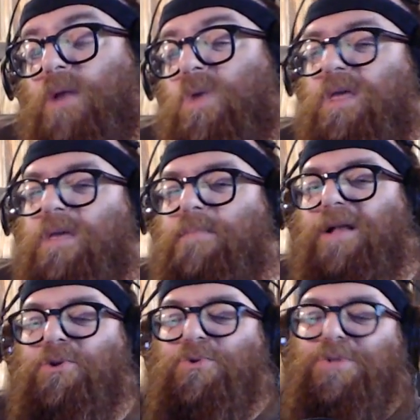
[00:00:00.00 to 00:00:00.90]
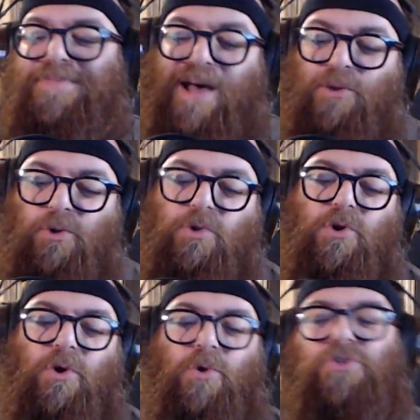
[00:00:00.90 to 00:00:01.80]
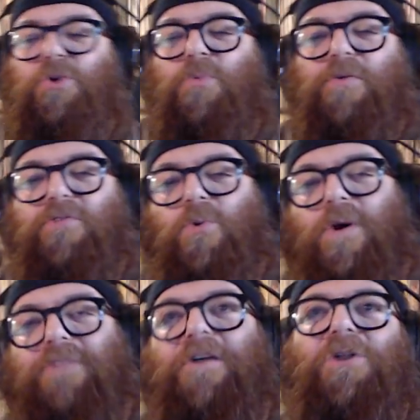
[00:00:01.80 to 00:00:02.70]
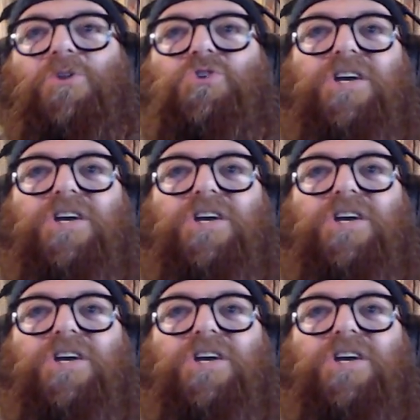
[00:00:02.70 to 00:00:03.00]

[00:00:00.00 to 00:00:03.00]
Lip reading: we email you some download codes to review on Vinyl